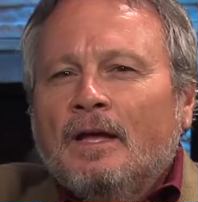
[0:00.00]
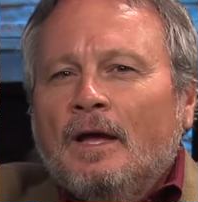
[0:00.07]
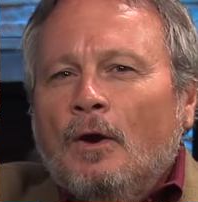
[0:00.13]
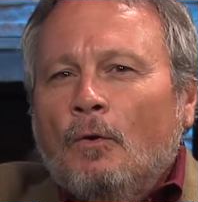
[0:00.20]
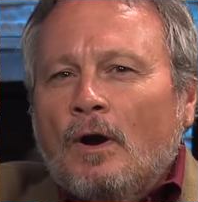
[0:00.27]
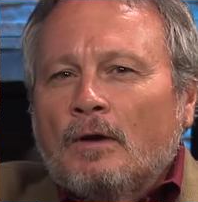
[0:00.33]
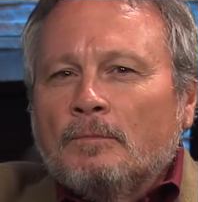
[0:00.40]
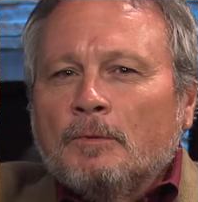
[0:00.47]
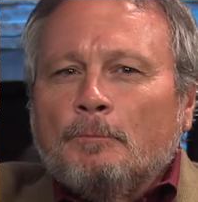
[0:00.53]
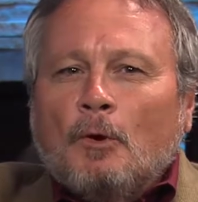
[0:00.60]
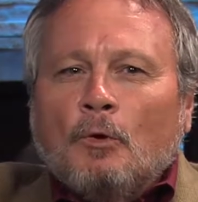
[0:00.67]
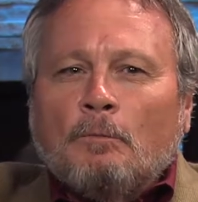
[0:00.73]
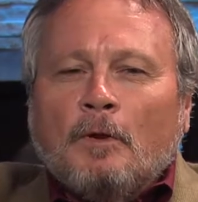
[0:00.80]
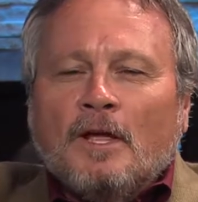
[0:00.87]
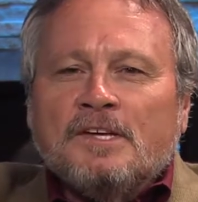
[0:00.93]
Welcome to
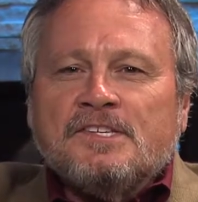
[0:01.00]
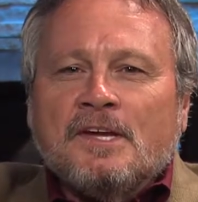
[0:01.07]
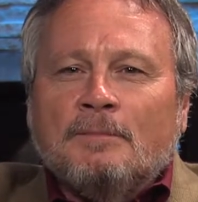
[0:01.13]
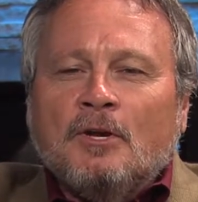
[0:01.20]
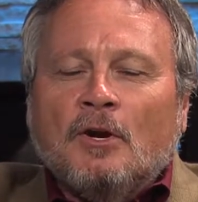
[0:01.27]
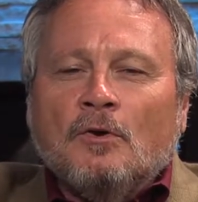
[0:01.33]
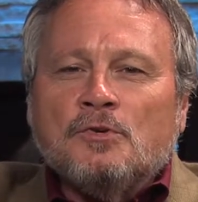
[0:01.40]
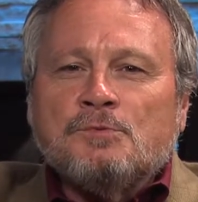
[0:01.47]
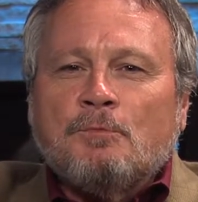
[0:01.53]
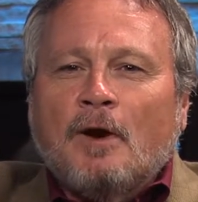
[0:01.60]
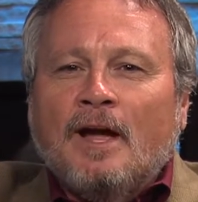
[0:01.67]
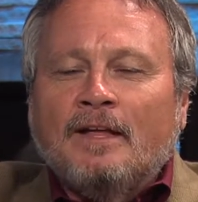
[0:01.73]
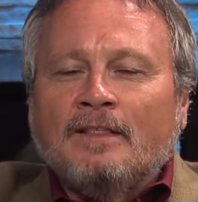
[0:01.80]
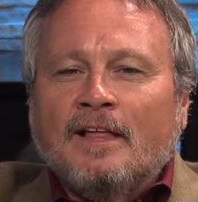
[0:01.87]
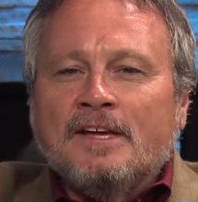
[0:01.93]
Polk Place. I'm your host,
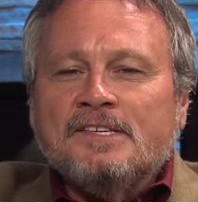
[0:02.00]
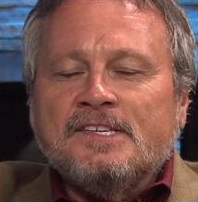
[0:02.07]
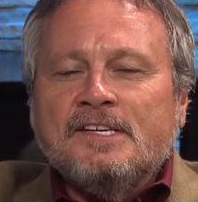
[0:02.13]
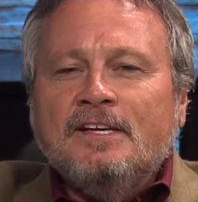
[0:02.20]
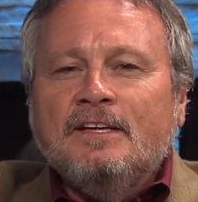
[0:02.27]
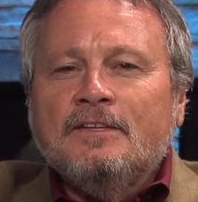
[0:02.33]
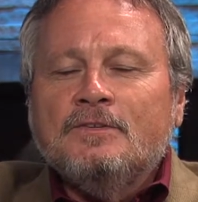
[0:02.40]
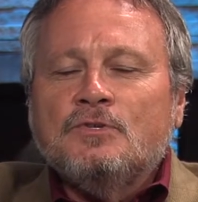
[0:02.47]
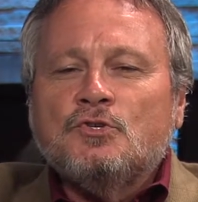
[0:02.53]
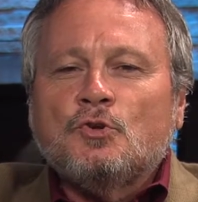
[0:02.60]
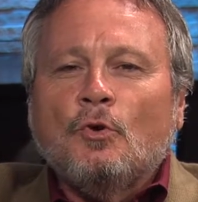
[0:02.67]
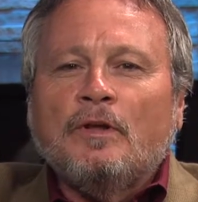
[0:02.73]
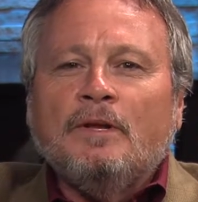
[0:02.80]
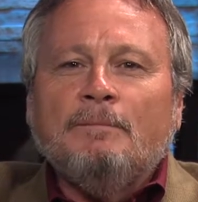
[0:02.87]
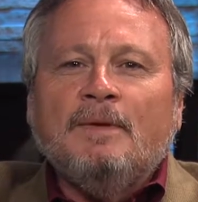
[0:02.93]
Brian Lacey, and
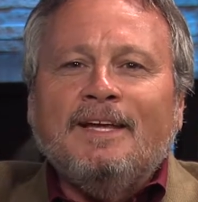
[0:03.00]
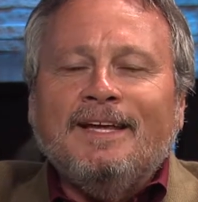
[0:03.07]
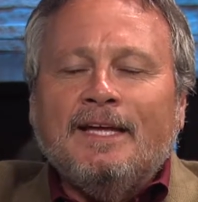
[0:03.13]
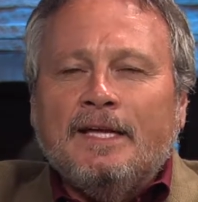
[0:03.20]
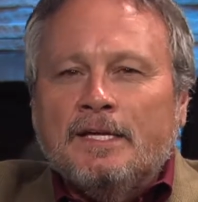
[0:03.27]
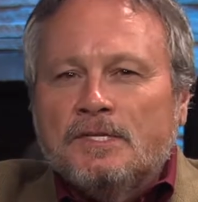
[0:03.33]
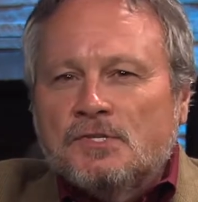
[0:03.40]
joining me in